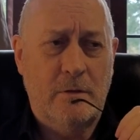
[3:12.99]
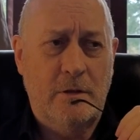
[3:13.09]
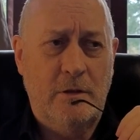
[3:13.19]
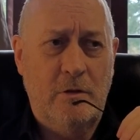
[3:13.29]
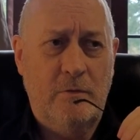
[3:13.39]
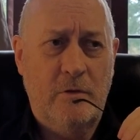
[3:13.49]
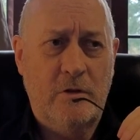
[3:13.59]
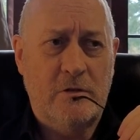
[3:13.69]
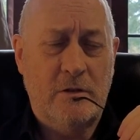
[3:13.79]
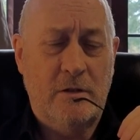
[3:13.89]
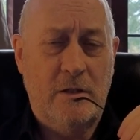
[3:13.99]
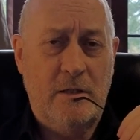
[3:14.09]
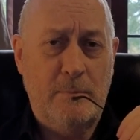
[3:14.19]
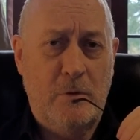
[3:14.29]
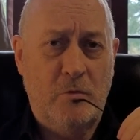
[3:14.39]
the universe and
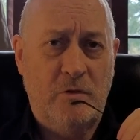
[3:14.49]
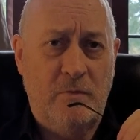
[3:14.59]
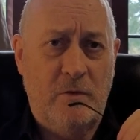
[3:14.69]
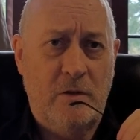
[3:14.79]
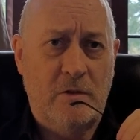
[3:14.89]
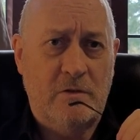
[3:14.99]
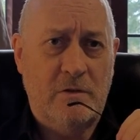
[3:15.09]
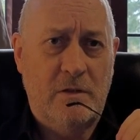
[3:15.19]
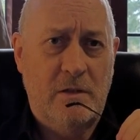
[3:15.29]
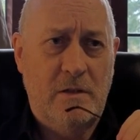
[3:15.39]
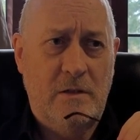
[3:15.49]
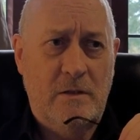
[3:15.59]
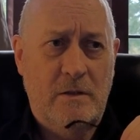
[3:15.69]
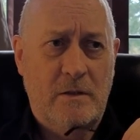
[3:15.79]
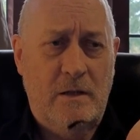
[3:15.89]
the multiverse
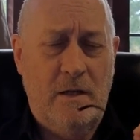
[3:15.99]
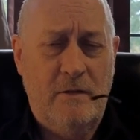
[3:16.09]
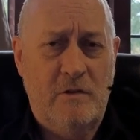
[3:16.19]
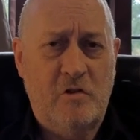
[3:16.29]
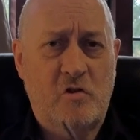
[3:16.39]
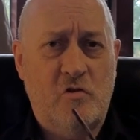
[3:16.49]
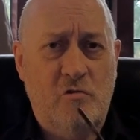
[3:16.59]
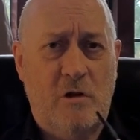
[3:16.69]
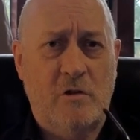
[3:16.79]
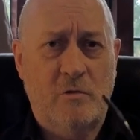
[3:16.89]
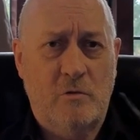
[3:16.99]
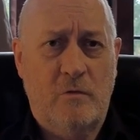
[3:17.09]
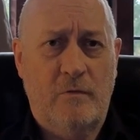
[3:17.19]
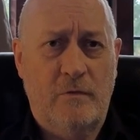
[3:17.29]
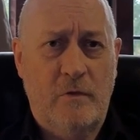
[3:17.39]
and the structure
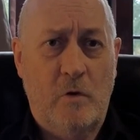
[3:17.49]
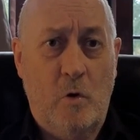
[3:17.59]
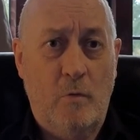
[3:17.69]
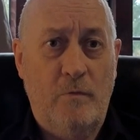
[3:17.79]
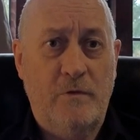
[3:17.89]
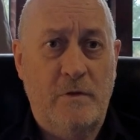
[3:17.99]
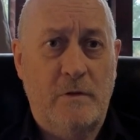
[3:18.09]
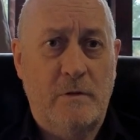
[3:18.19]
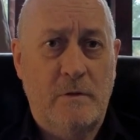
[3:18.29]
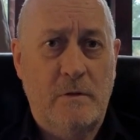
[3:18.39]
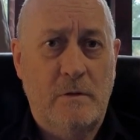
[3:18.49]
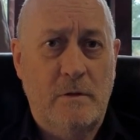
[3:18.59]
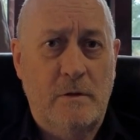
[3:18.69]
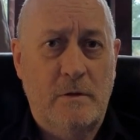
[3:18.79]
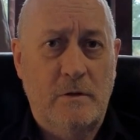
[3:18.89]
of the
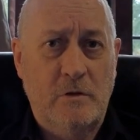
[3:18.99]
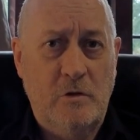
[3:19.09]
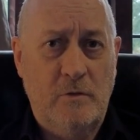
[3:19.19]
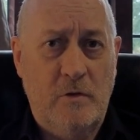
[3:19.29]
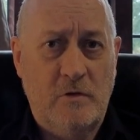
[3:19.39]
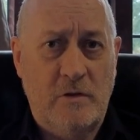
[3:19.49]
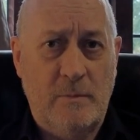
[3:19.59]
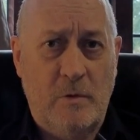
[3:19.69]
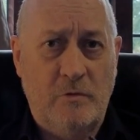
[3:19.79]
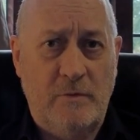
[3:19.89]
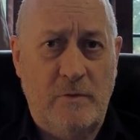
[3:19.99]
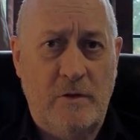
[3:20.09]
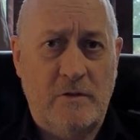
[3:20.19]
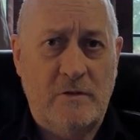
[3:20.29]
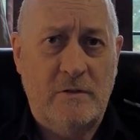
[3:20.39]
universe and the
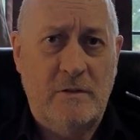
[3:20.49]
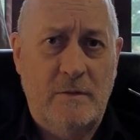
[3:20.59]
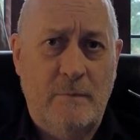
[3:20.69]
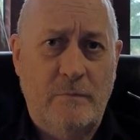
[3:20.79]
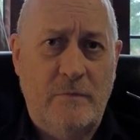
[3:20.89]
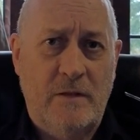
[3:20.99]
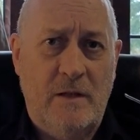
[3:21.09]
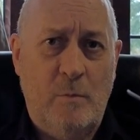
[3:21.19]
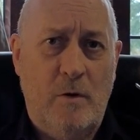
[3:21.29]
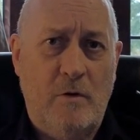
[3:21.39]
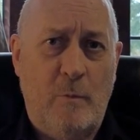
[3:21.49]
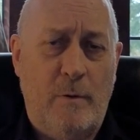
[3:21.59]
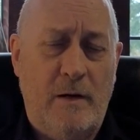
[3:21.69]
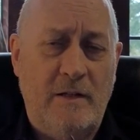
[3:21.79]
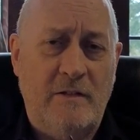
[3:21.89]
multiverse, and where our
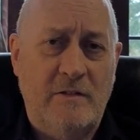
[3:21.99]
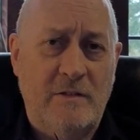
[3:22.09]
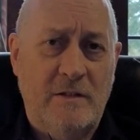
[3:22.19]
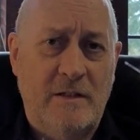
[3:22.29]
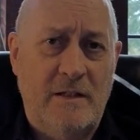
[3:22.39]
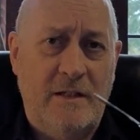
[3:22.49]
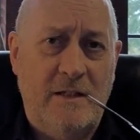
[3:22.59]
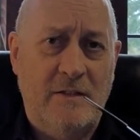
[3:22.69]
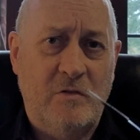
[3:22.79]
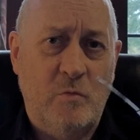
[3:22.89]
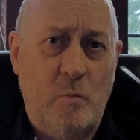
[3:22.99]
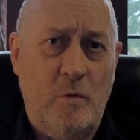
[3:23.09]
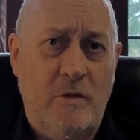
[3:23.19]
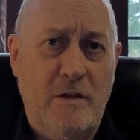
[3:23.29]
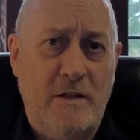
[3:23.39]
place is
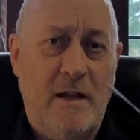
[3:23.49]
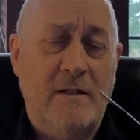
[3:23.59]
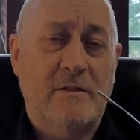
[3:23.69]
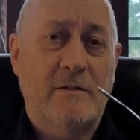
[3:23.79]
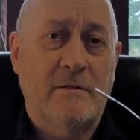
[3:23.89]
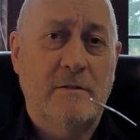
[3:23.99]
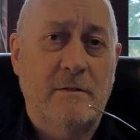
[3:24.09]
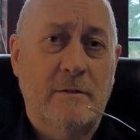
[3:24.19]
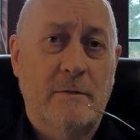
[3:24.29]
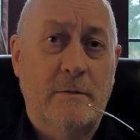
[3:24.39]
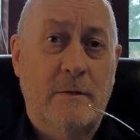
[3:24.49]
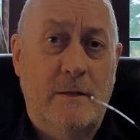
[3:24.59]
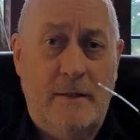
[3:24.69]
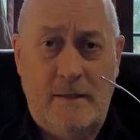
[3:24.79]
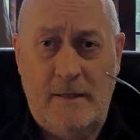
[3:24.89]
within that
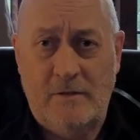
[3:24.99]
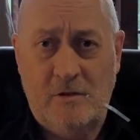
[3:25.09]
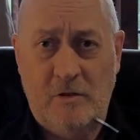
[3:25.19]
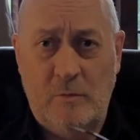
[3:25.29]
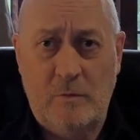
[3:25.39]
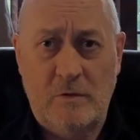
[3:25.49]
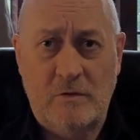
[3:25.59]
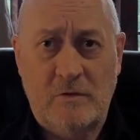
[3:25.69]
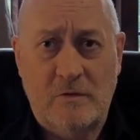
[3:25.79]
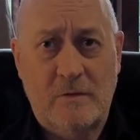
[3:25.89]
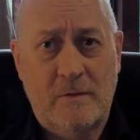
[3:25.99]
as humans,